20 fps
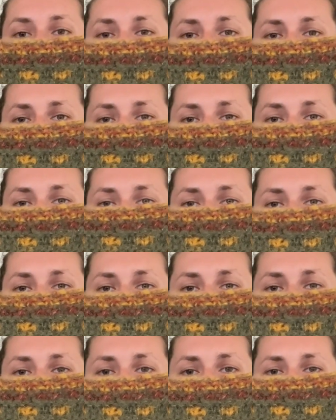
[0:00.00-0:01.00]
of
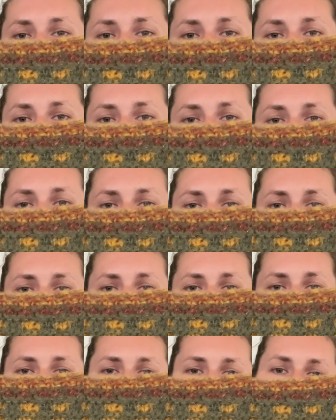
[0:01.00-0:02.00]

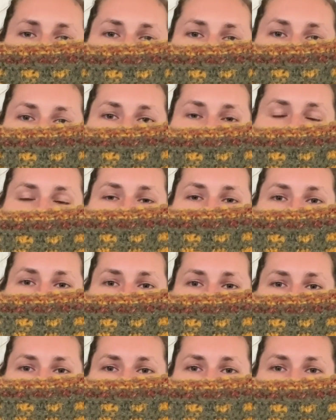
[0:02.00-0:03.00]
stripes, I
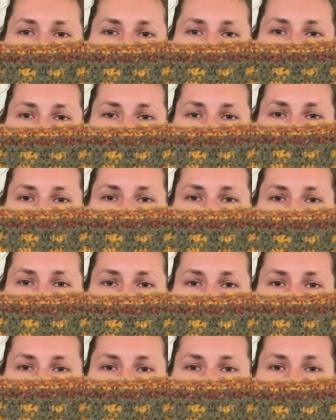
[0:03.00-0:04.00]
guess, with,
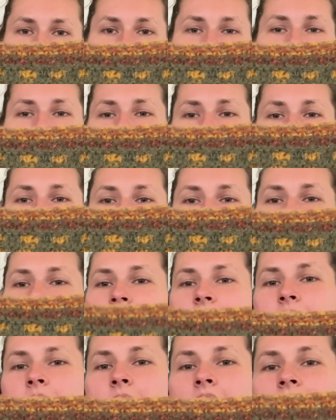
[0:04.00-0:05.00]
I don't know
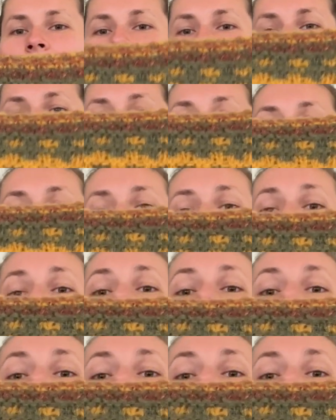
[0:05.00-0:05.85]
how to describe it.